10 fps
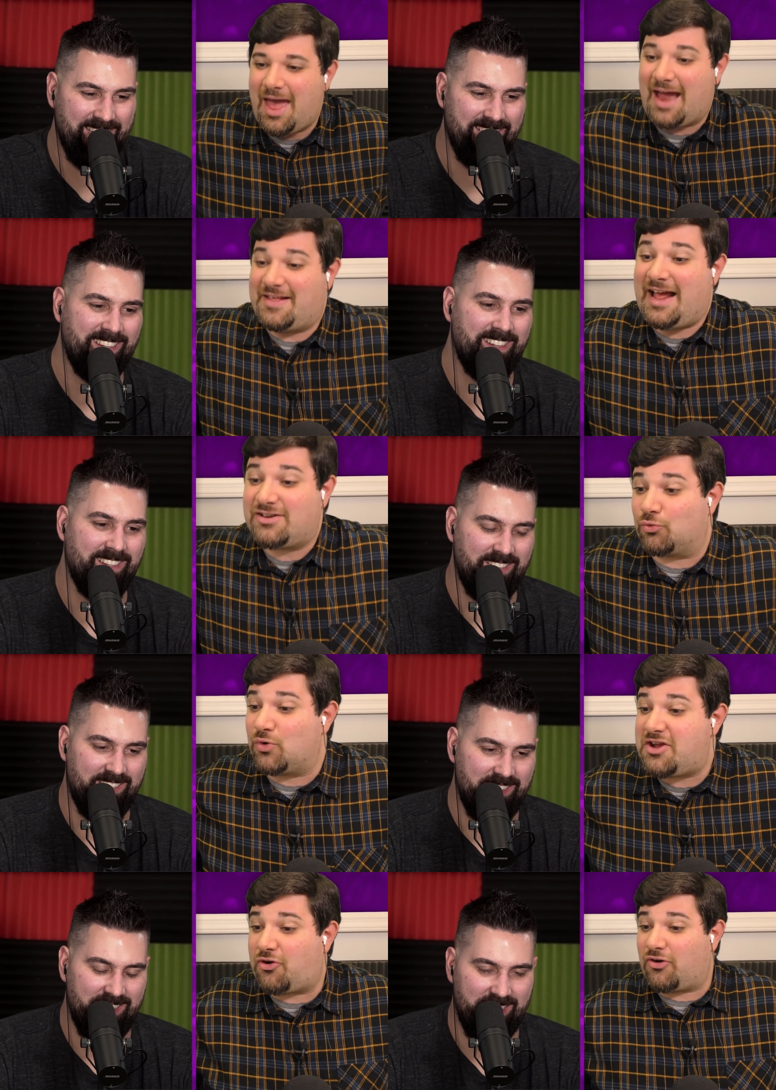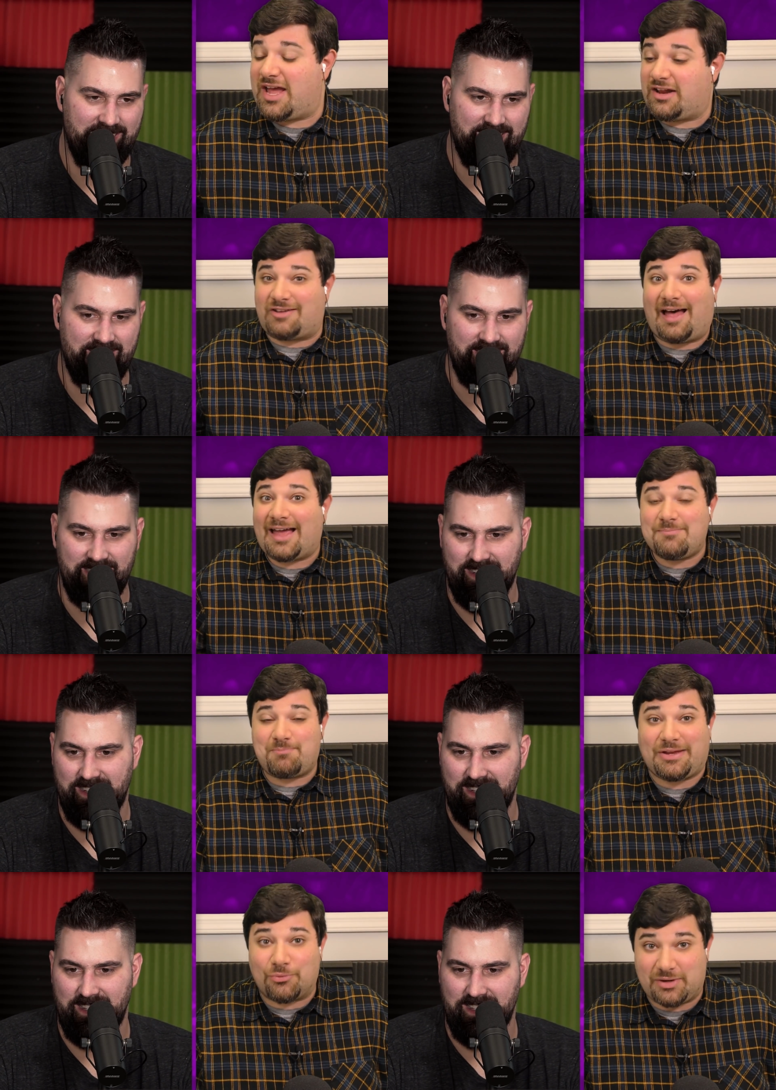Speaker 1: And they had to recreate a time
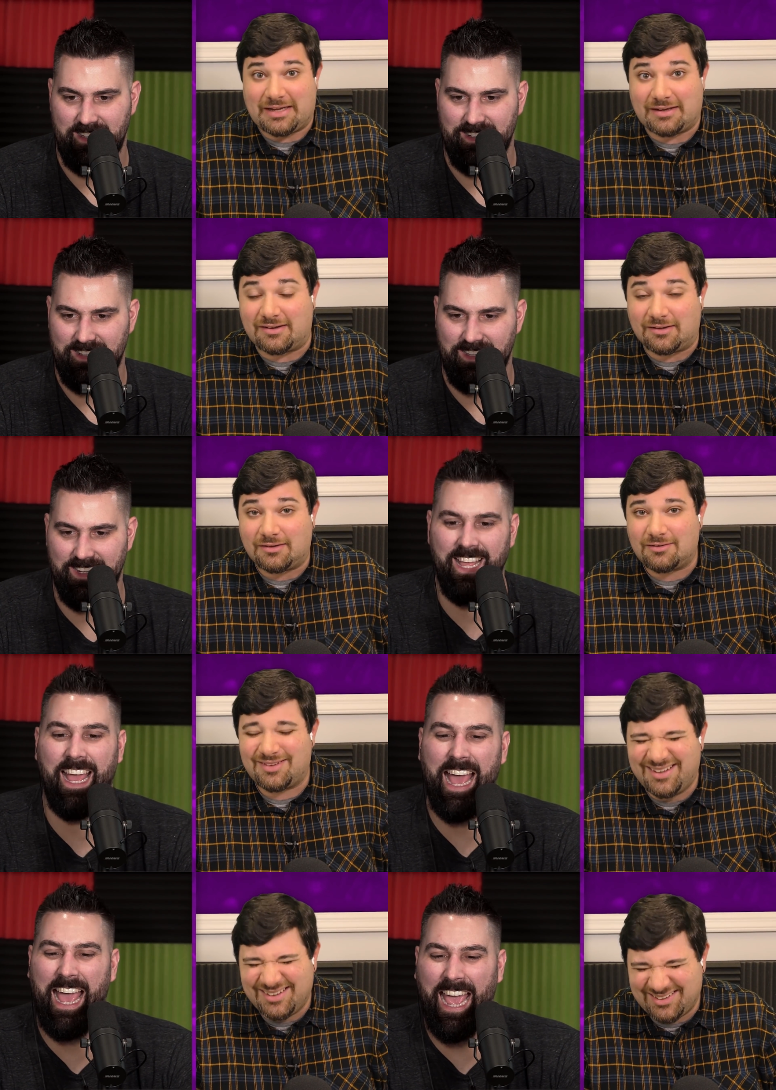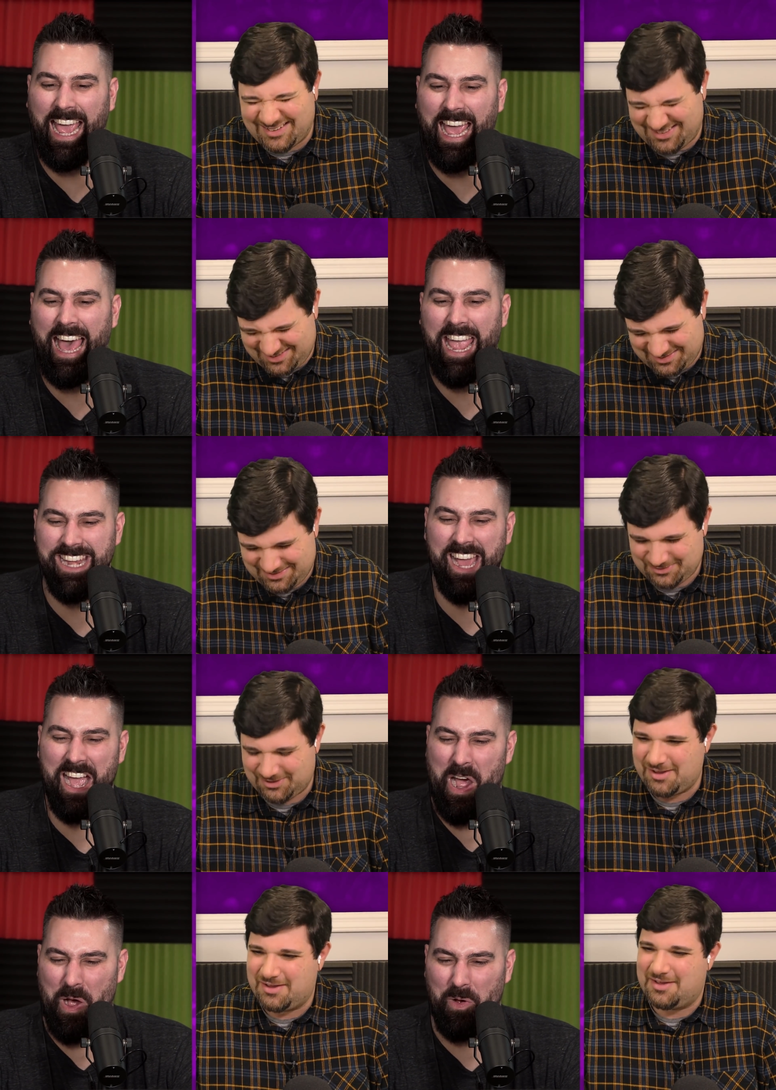period. I
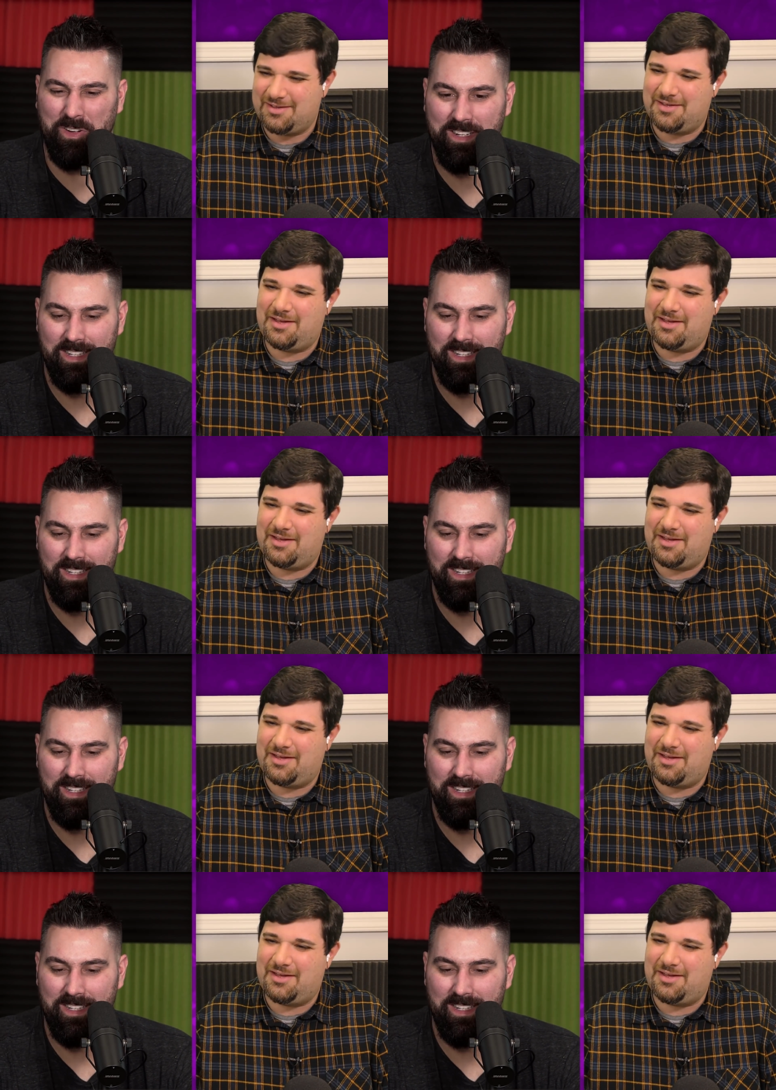know.